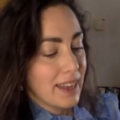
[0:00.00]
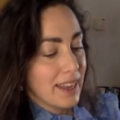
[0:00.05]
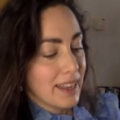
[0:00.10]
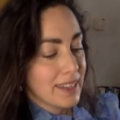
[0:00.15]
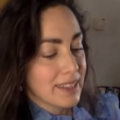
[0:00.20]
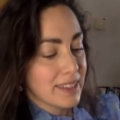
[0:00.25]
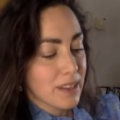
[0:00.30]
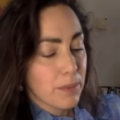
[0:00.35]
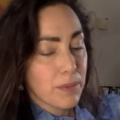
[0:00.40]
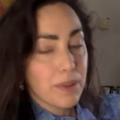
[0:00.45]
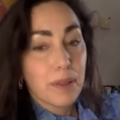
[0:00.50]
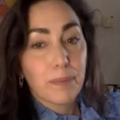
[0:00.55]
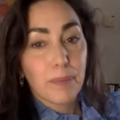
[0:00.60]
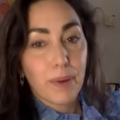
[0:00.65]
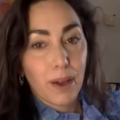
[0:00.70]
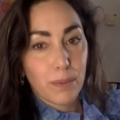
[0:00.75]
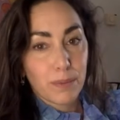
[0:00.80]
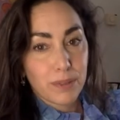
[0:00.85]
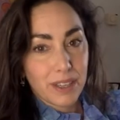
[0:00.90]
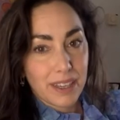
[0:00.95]
And some of the
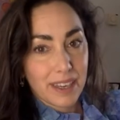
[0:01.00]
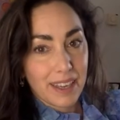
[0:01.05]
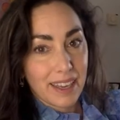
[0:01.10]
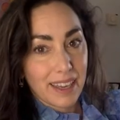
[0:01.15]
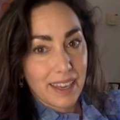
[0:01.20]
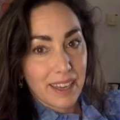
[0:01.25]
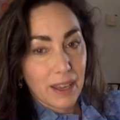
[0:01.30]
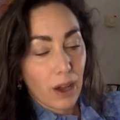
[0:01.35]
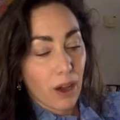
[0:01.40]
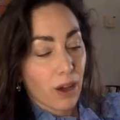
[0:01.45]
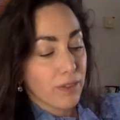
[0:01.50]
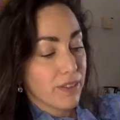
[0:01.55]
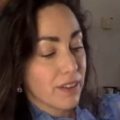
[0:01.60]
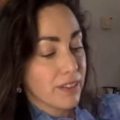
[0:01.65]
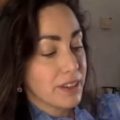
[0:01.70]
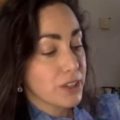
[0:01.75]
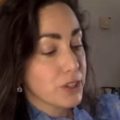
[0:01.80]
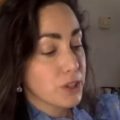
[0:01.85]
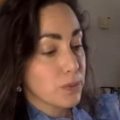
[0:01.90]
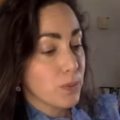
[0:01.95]
poems in here are very
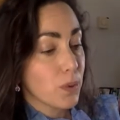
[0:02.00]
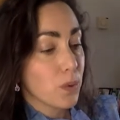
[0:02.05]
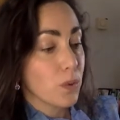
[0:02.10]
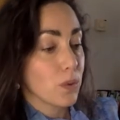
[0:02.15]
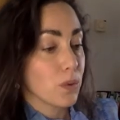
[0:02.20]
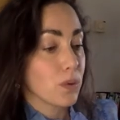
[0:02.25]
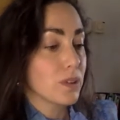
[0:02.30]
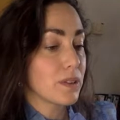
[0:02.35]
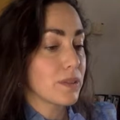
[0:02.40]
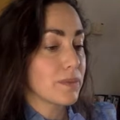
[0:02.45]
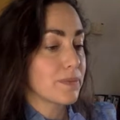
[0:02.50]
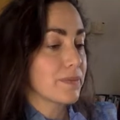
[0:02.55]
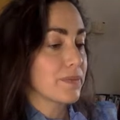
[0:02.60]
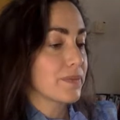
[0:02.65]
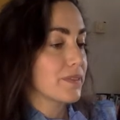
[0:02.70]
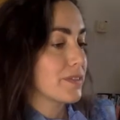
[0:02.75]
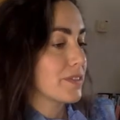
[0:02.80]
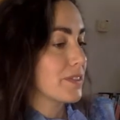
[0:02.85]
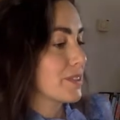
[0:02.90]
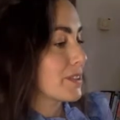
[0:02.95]
small,
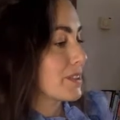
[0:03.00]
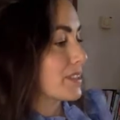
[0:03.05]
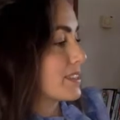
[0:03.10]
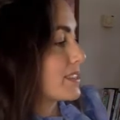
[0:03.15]
if you can